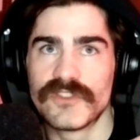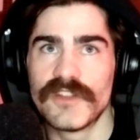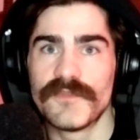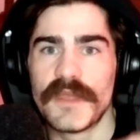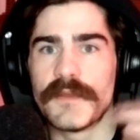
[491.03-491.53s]

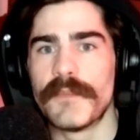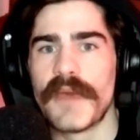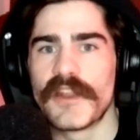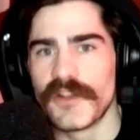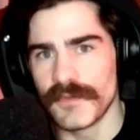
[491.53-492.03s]
could have been a
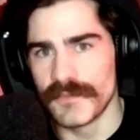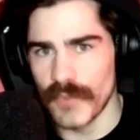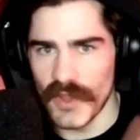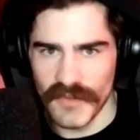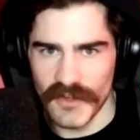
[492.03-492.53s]
better
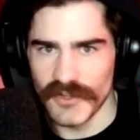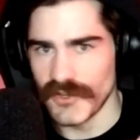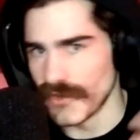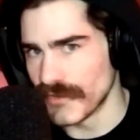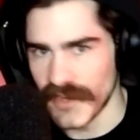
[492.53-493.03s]
boyfriend or
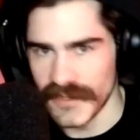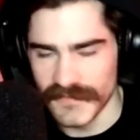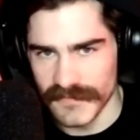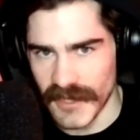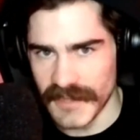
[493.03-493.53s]

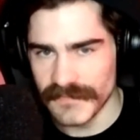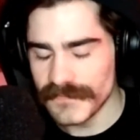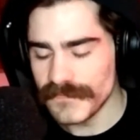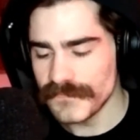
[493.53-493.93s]
girlfriend, right?